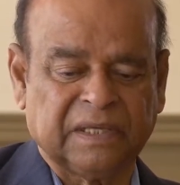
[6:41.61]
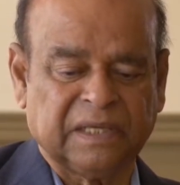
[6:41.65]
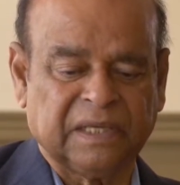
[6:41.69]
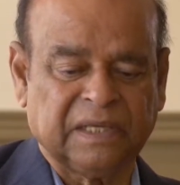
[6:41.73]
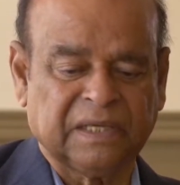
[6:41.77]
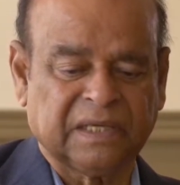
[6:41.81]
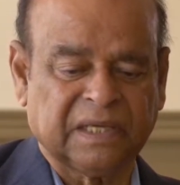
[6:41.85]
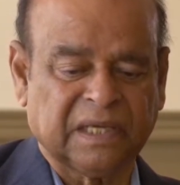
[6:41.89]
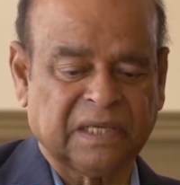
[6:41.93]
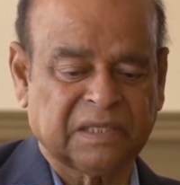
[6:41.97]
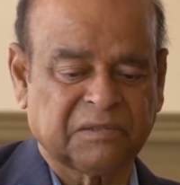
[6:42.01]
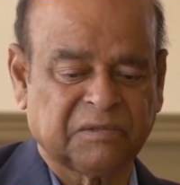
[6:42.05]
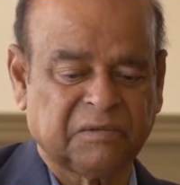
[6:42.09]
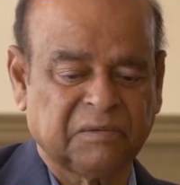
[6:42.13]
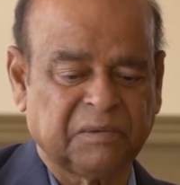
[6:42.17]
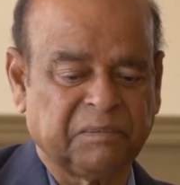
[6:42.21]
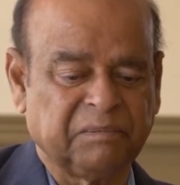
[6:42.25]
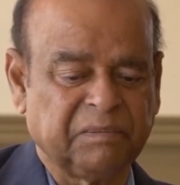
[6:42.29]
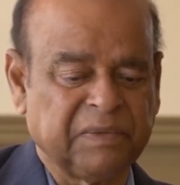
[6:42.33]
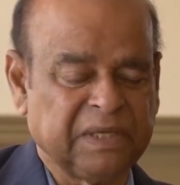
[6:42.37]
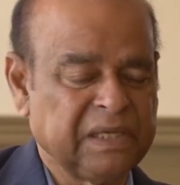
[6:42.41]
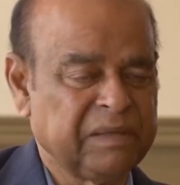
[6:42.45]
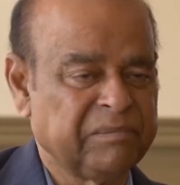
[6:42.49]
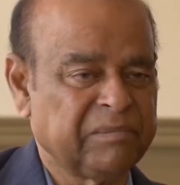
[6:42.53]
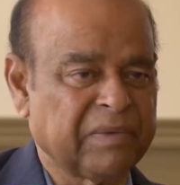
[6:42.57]
It has to be
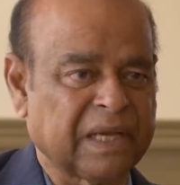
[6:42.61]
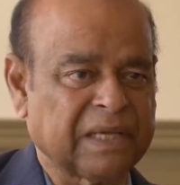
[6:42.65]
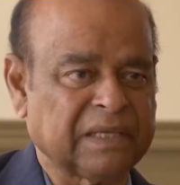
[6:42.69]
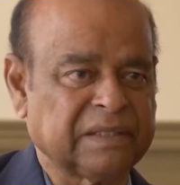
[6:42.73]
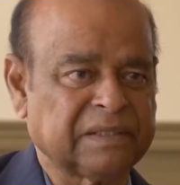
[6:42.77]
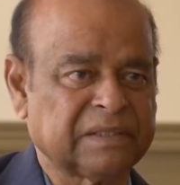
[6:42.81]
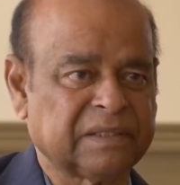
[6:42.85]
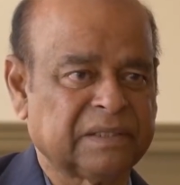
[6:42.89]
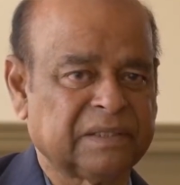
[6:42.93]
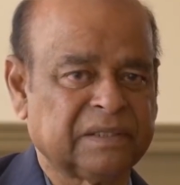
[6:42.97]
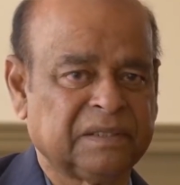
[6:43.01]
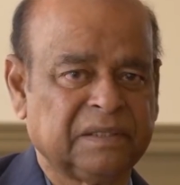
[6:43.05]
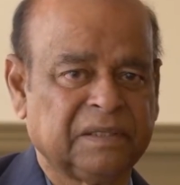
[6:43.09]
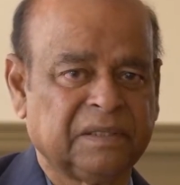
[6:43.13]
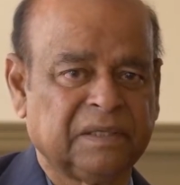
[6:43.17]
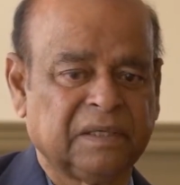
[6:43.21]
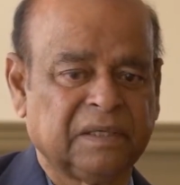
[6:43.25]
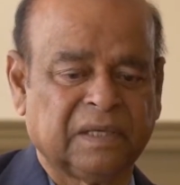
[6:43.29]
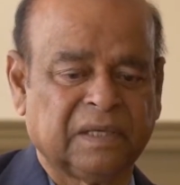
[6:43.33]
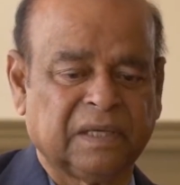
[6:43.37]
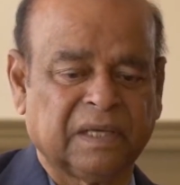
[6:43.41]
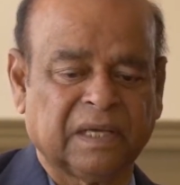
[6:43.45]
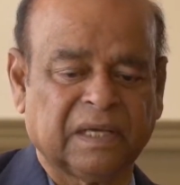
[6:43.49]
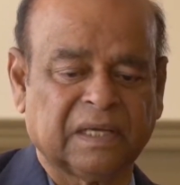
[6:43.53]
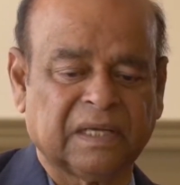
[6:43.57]
minimized.
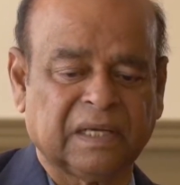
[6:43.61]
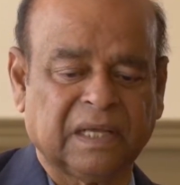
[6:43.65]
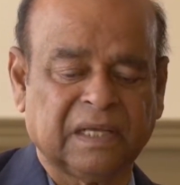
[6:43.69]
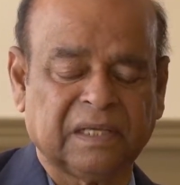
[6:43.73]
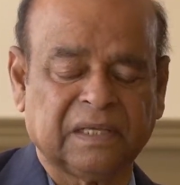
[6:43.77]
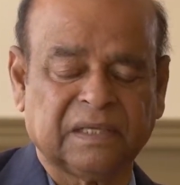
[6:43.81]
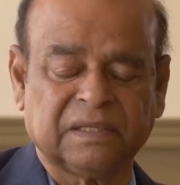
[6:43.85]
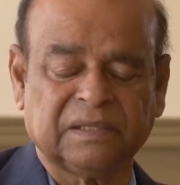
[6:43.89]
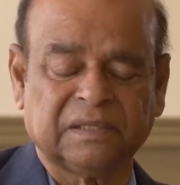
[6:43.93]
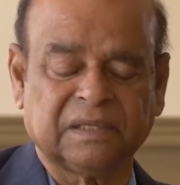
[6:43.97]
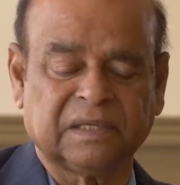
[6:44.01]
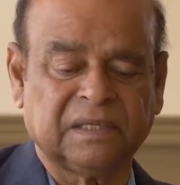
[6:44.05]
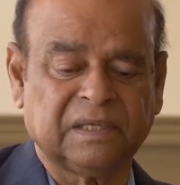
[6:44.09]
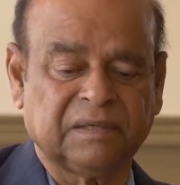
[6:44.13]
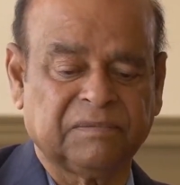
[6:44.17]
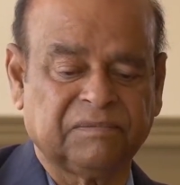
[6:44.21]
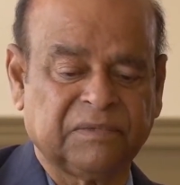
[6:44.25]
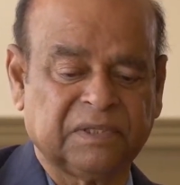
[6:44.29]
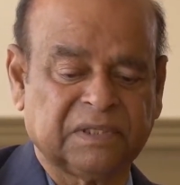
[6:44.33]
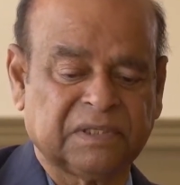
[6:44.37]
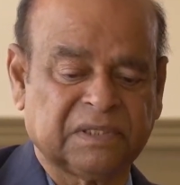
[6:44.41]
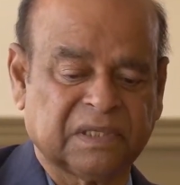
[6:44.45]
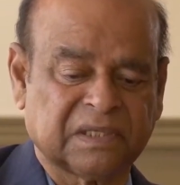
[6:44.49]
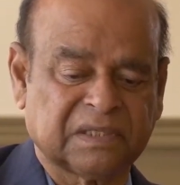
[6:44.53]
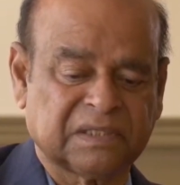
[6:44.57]
And I give
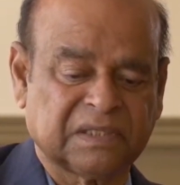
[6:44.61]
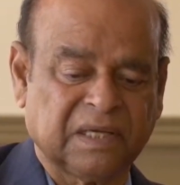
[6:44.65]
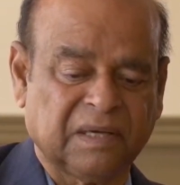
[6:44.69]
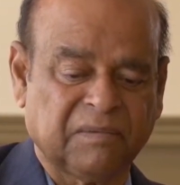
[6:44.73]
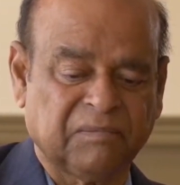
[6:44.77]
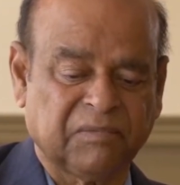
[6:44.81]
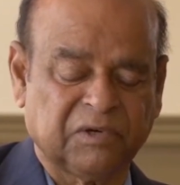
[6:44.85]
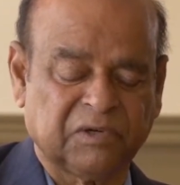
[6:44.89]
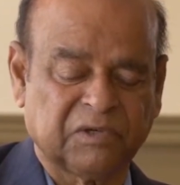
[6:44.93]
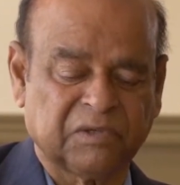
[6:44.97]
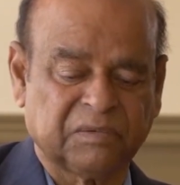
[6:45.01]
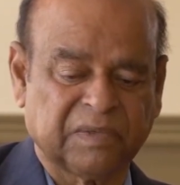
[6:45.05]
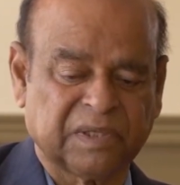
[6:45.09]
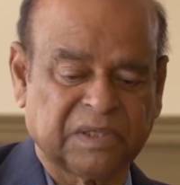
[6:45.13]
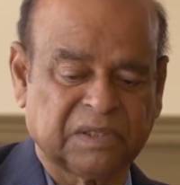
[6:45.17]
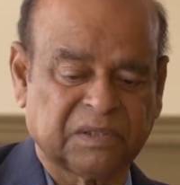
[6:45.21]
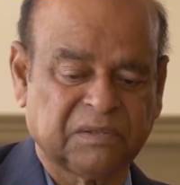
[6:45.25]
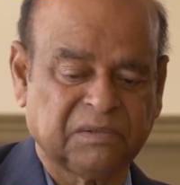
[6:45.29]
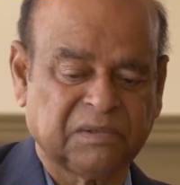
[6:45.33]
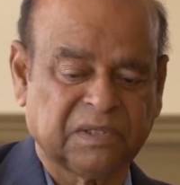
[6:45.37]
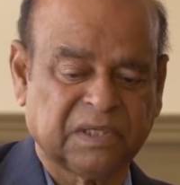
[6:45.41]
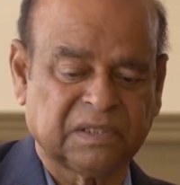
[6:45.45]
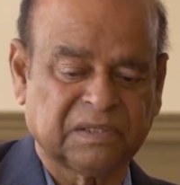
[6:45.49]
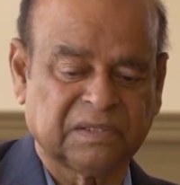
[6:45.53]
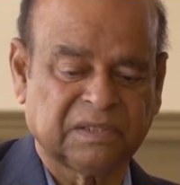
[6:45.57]
this example to my
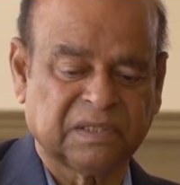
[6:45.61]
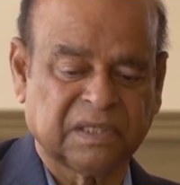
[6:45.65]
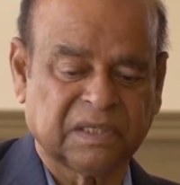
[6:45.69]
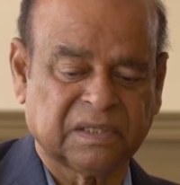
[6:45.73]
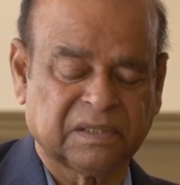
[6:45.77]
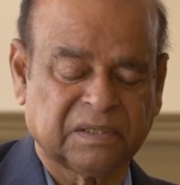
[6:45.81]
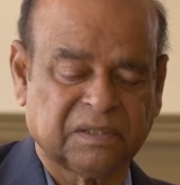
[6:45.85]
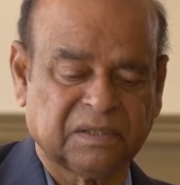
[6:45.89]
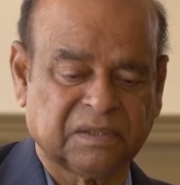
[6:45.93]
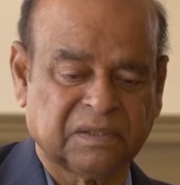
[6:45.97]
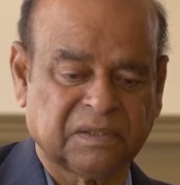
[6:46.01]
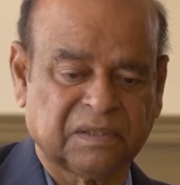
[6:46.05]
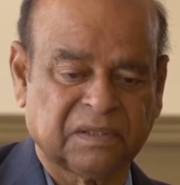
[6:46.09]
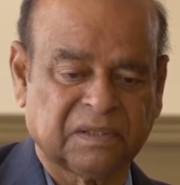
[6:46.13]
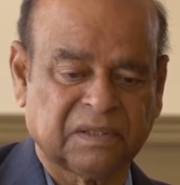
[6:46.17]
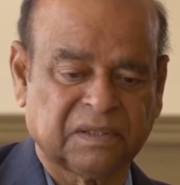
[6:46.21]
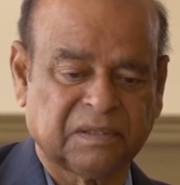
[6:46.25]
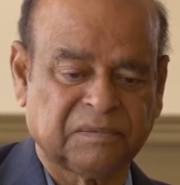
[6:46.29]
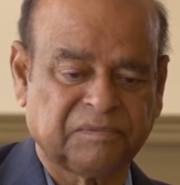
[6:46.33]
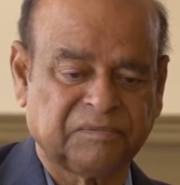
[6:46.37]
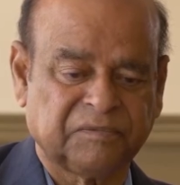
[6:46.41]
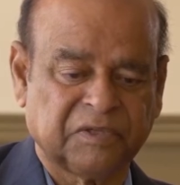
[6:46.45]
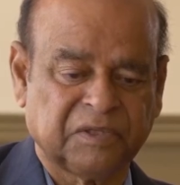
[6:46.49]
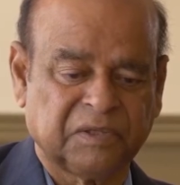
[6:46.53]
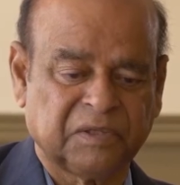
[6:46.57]
students
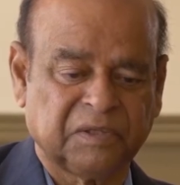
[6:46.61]
that